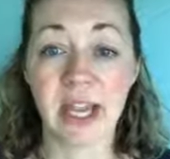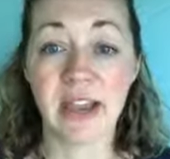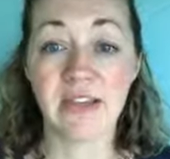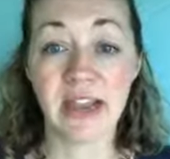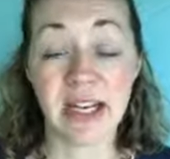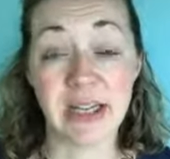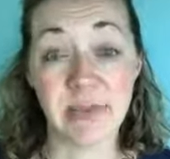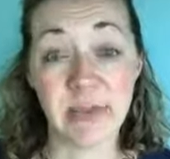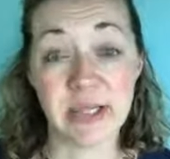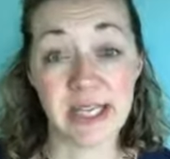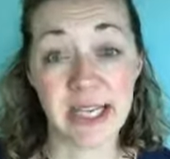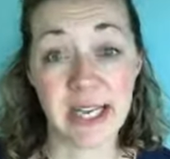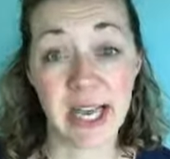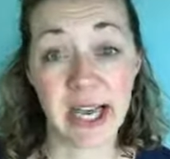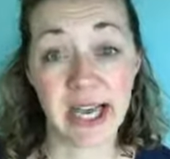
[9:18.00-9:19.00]
If
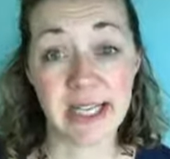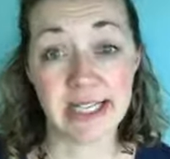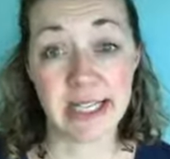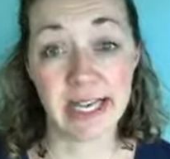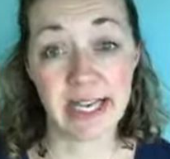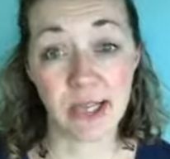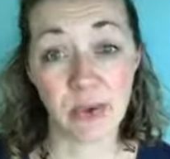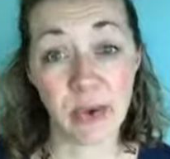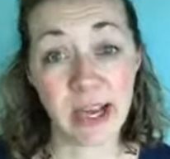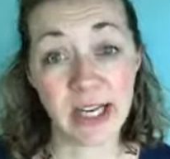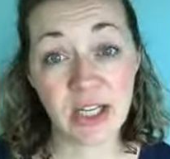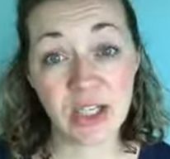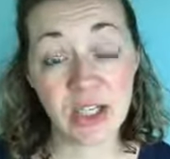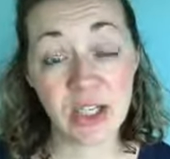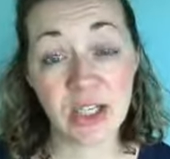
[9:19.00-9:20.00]
anybody has any
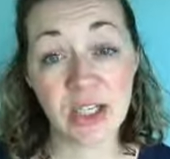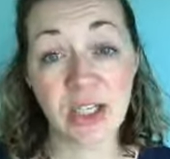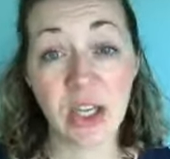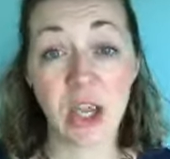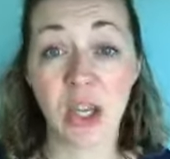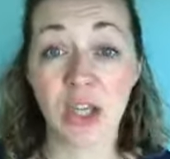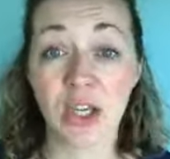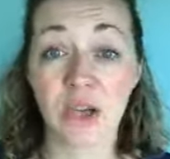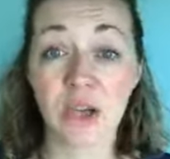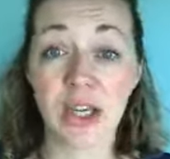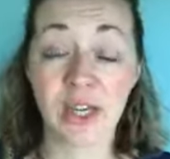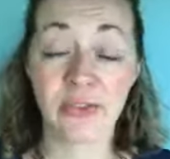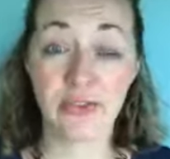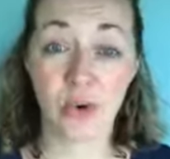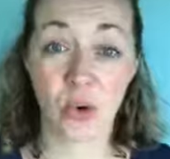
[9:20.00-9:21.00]
questions, you
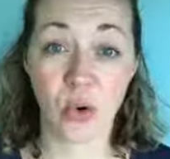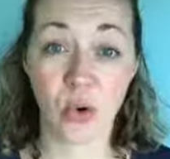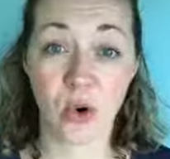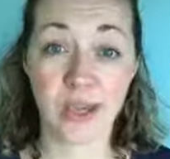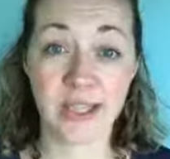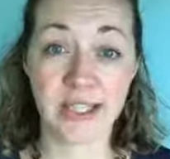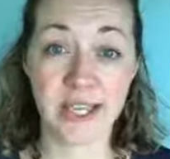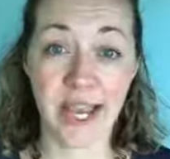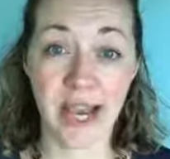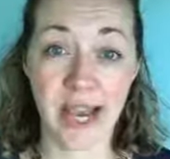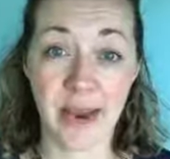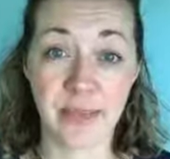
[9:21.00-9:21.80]
can of course